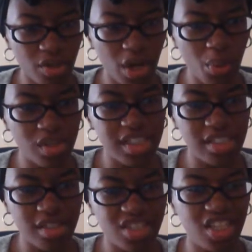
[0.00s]
know, I want
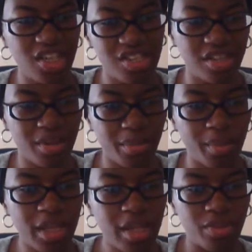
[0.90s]
to teach
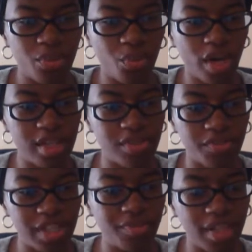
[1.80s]
them the ways
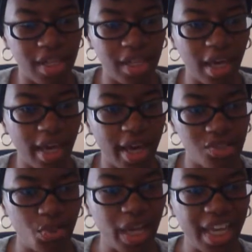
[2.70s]
of living in
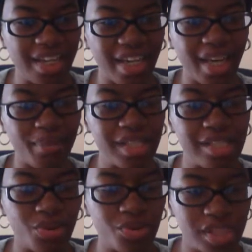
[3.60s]
God's way and not be
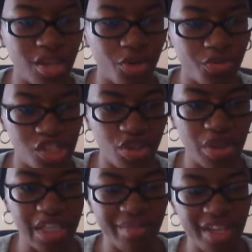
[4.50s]
so selfish
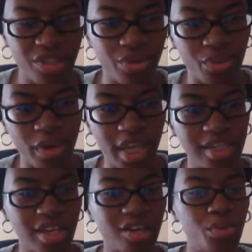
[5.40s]
and live it your way.
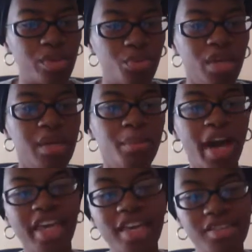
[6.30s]
Because I don't want
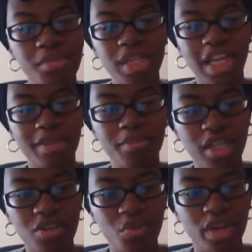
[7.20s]
my kids to be like
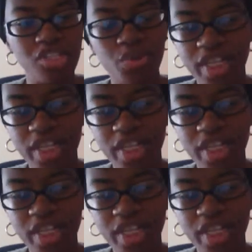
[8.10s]
me and waste